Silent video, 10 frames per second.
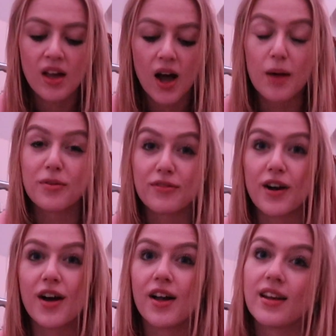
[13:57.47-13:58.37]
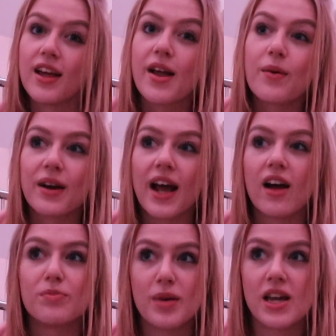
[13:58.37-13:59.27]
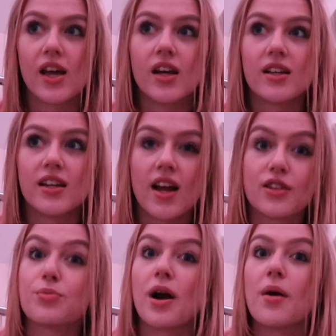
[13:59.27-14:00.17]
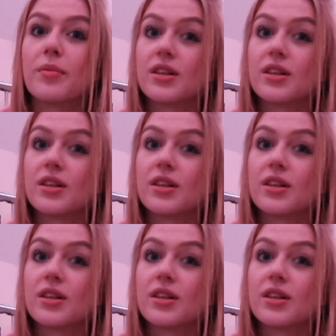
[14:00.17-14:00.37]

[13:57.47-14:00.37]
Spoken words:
I prefer like when I have bacon and hash brown,